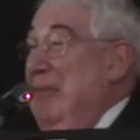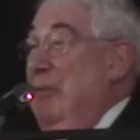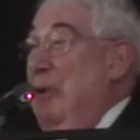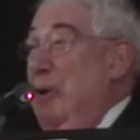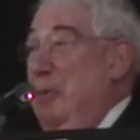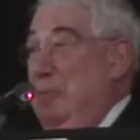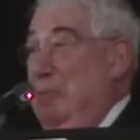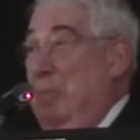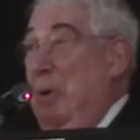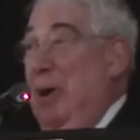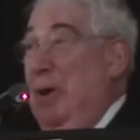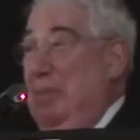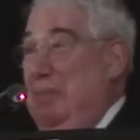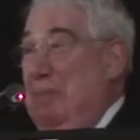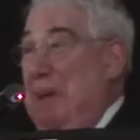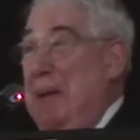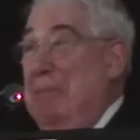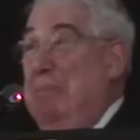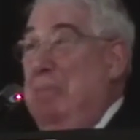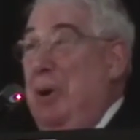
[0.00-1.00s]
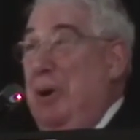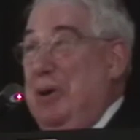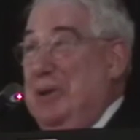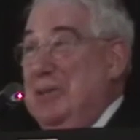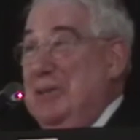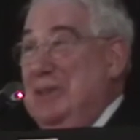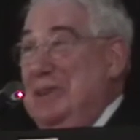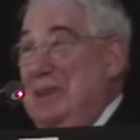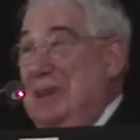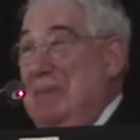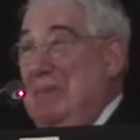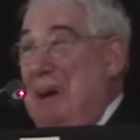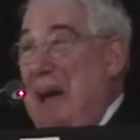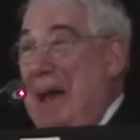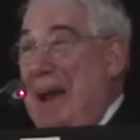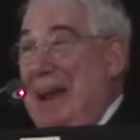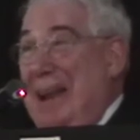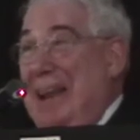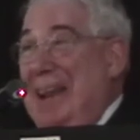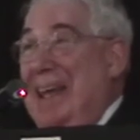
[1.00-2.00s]
wrote book, big books
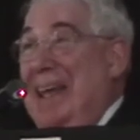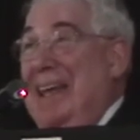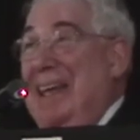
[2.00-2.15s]
about it.